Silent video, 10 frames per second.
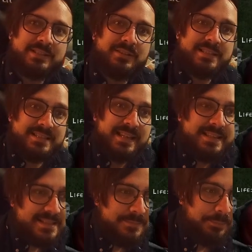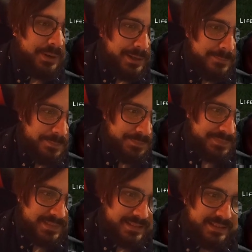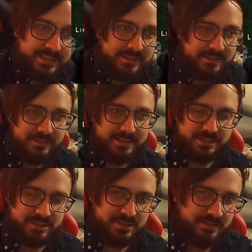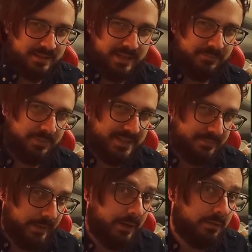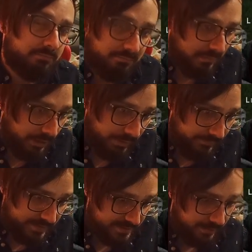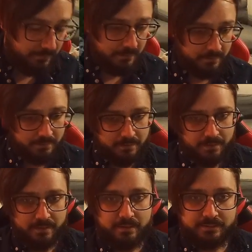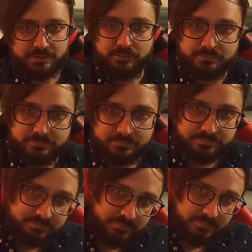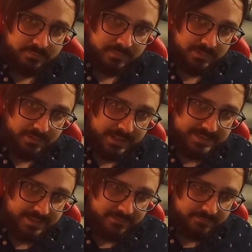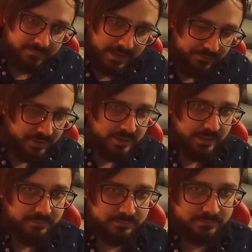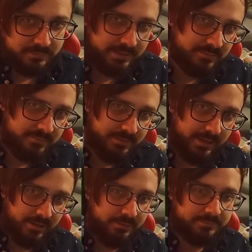aren't as nice, but it's just the gameplay's better, I would have to say. So that's it. Have a good night and take care.